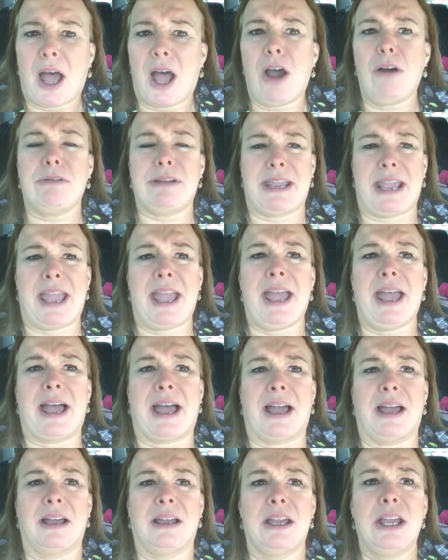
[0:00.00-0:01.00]
Oh
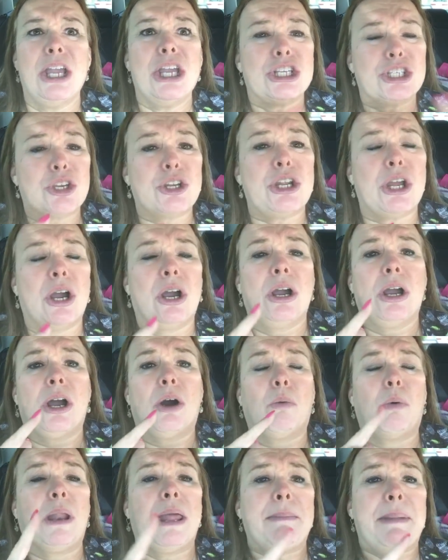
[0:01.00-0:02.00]
yeah. So,
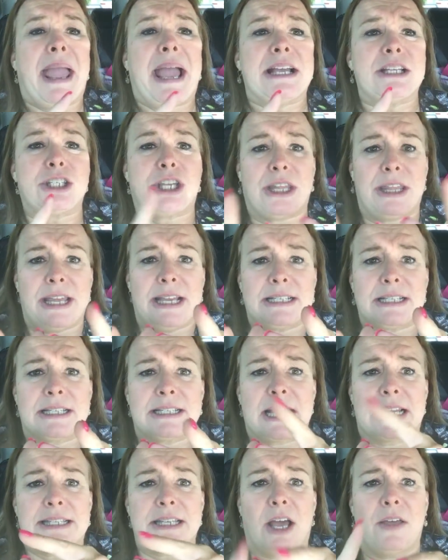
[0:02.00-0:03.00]
well, let me ask you this,
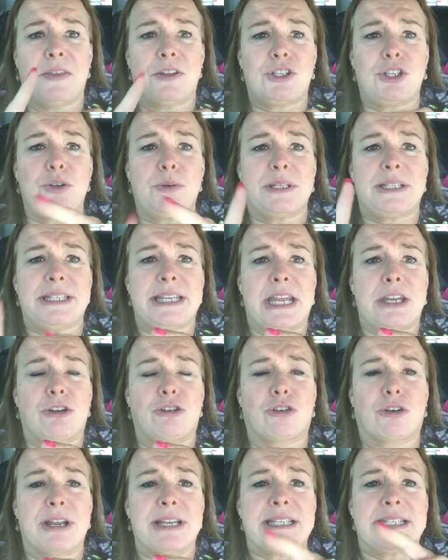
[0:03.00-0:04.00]
because I saw that you had said
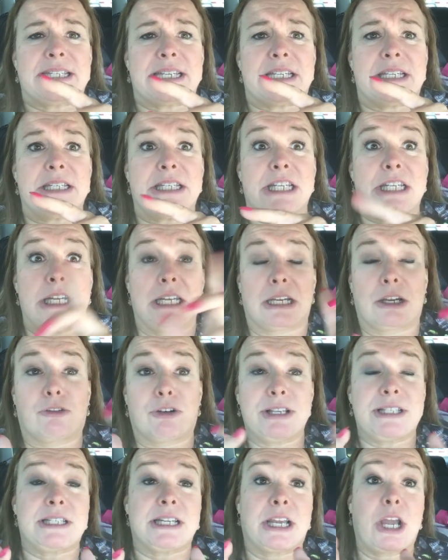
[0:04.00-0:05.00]
Christa. Did
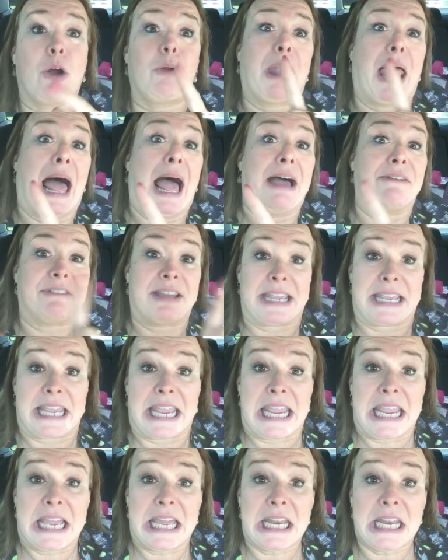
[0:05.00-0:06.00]
Christa go live
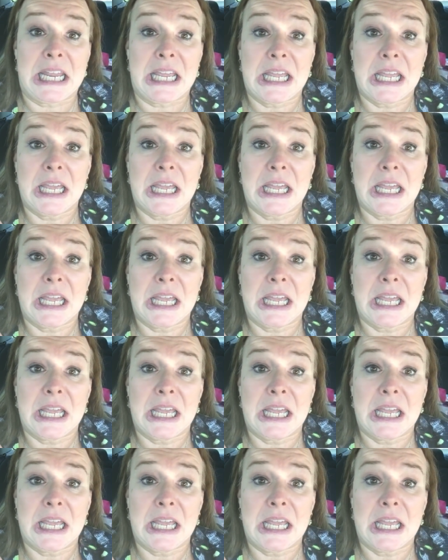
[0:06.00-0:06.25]
again?